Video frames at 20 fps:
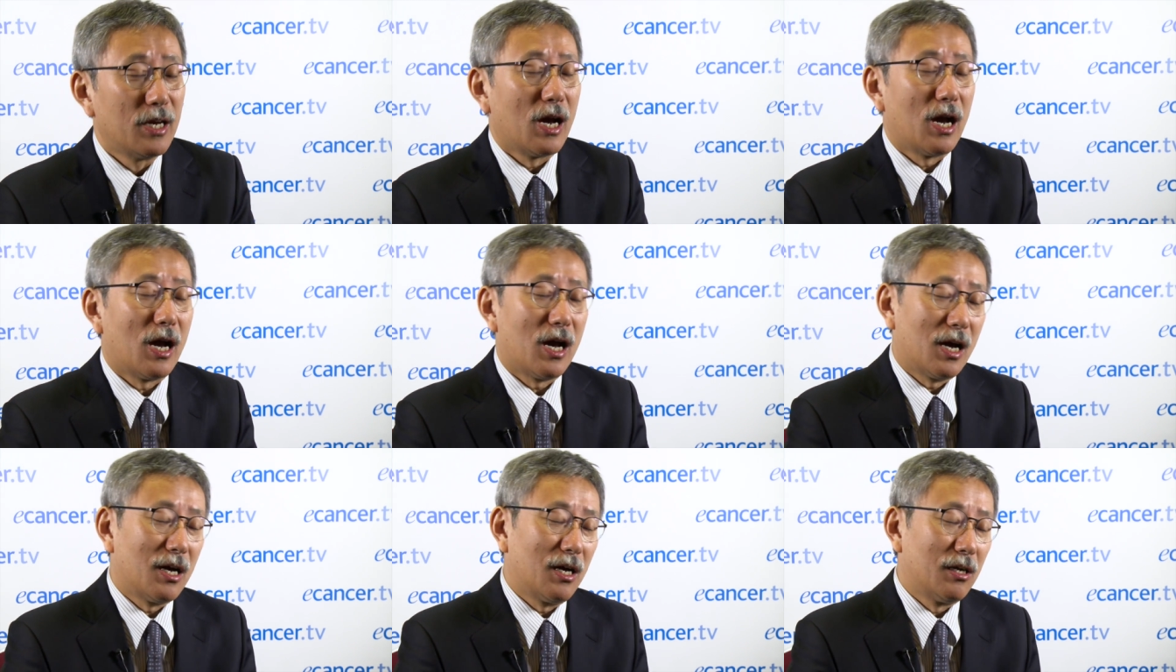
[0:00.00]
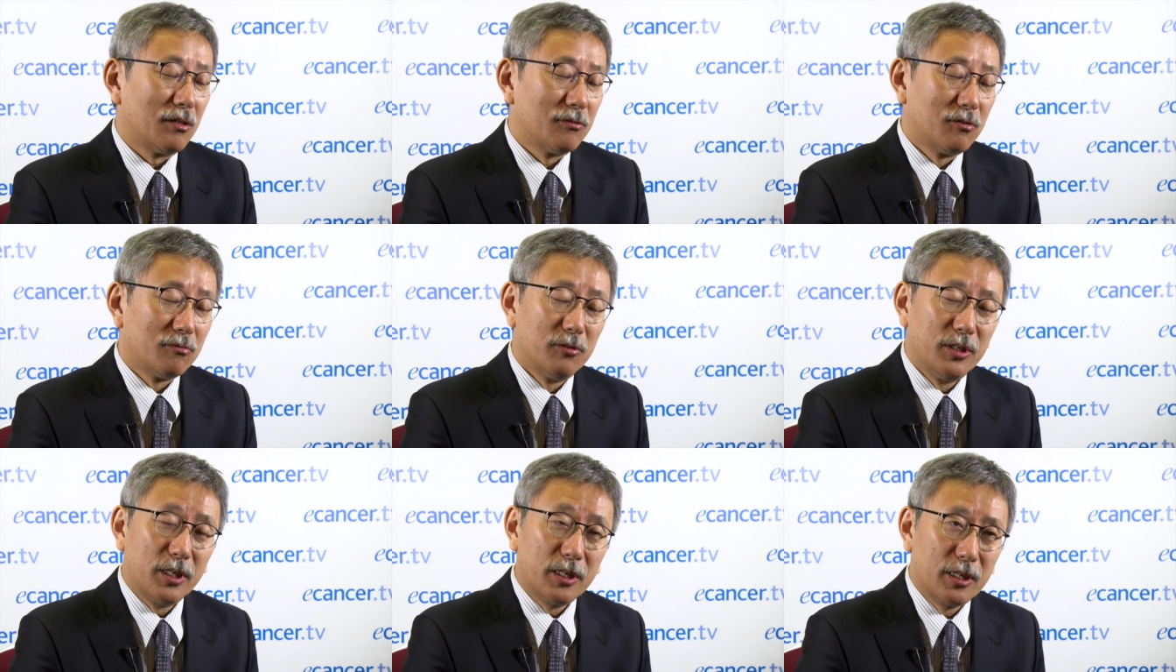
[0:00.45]
Uh,
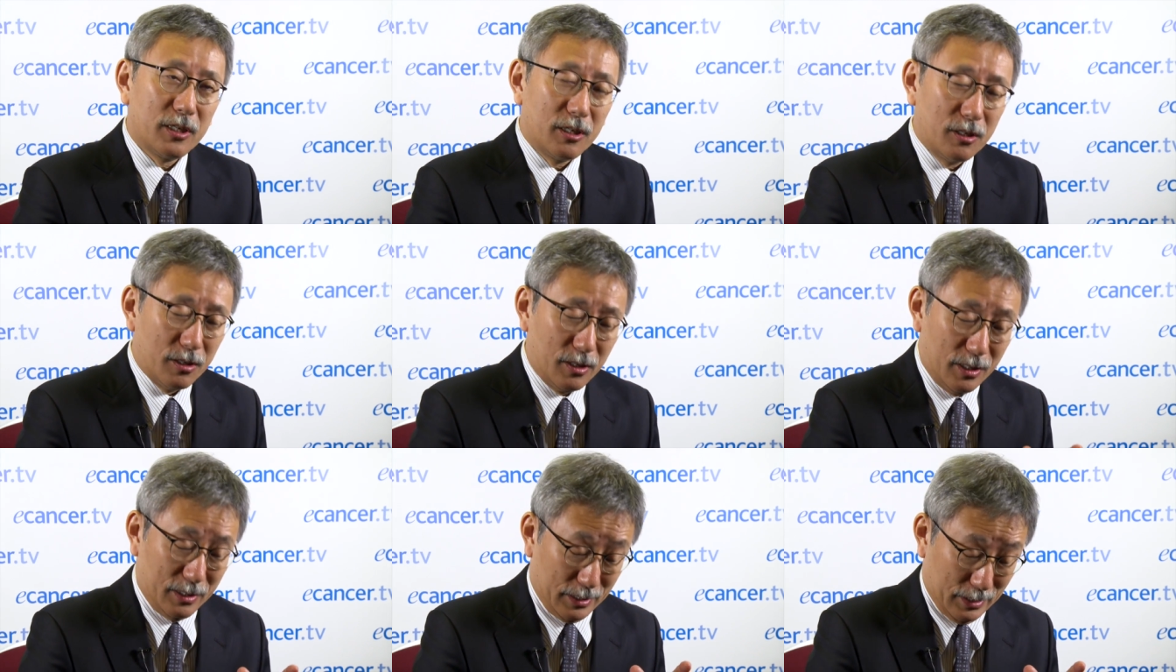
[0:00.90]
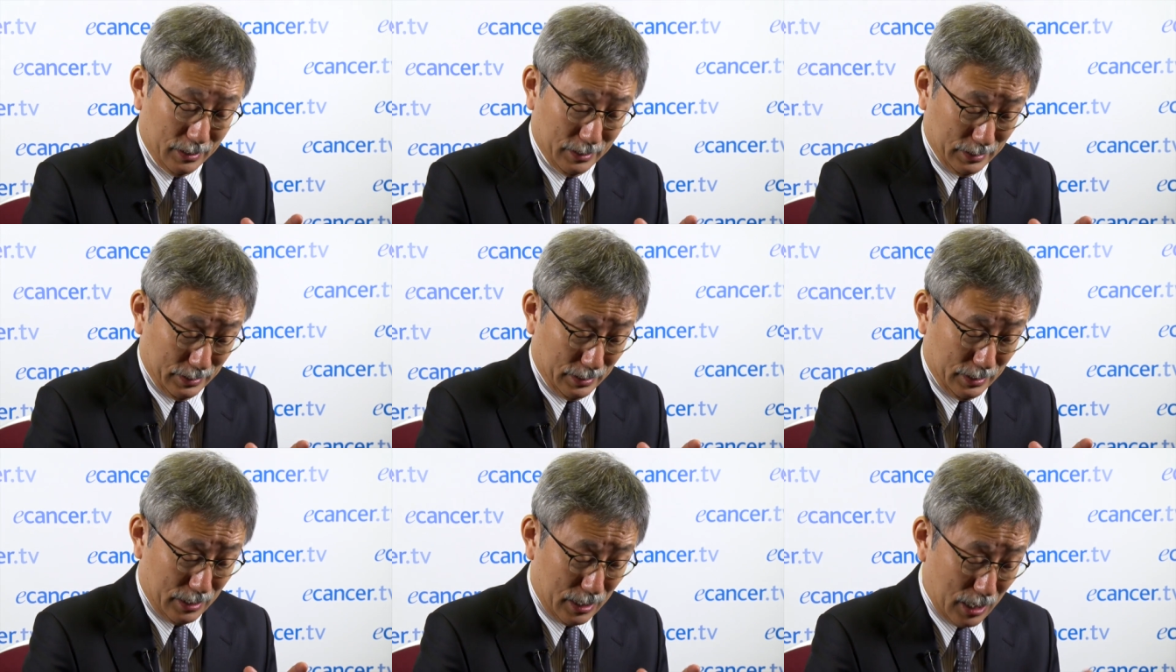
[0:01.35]
with
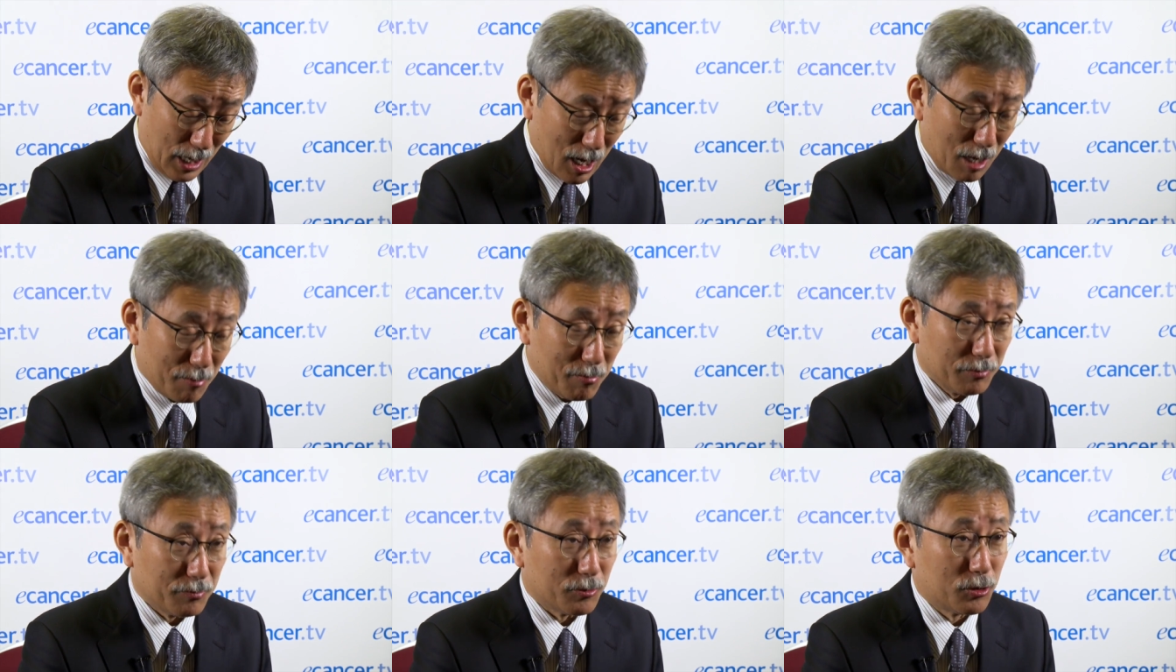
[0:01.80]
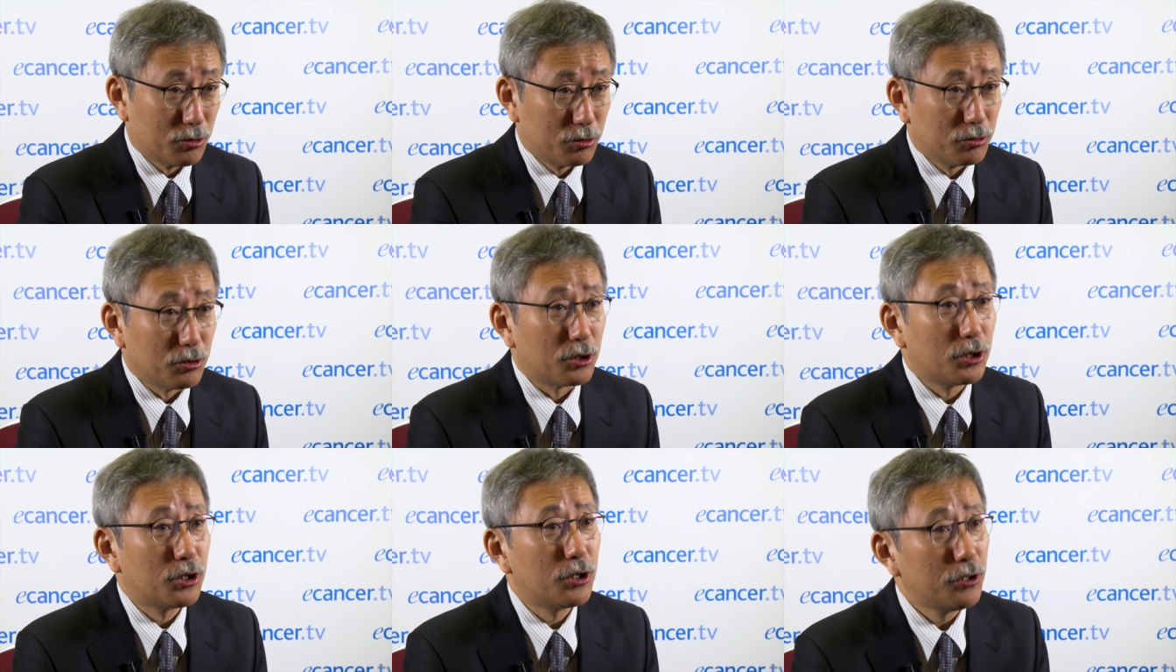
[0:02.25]
carbon
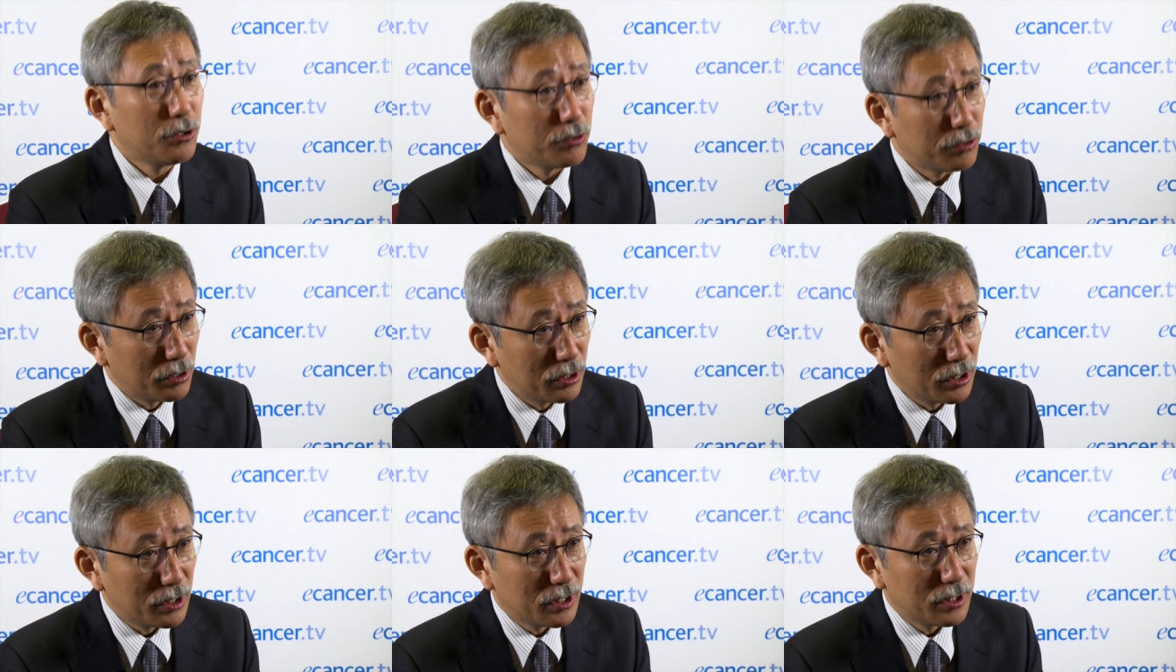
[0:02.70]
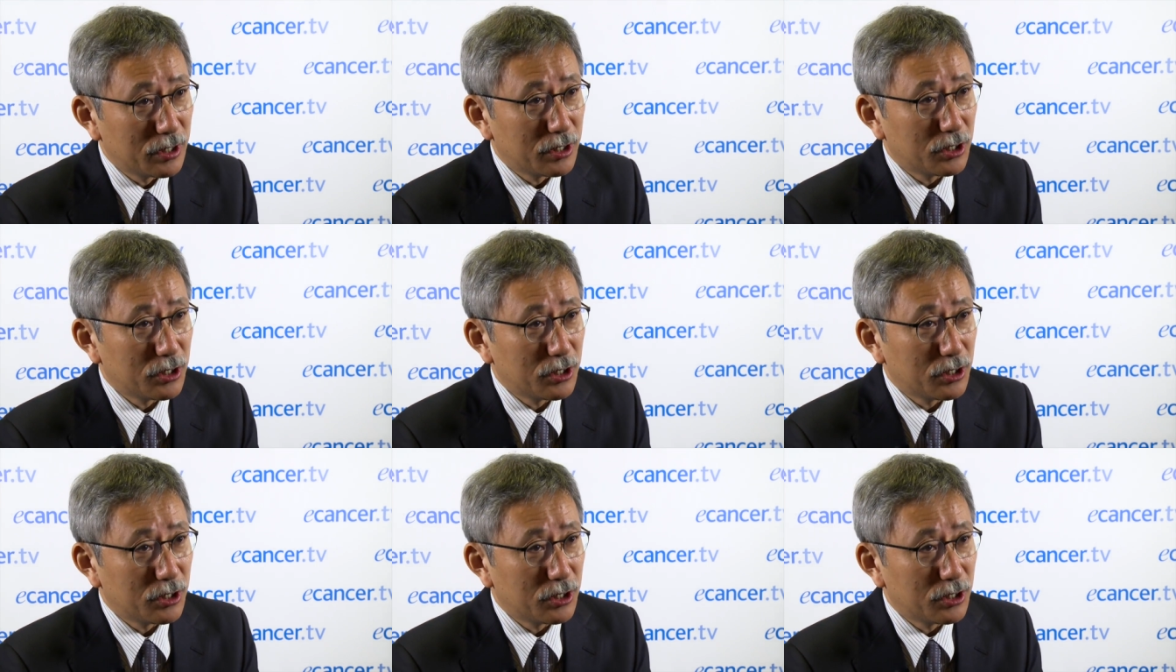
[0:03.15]
could cure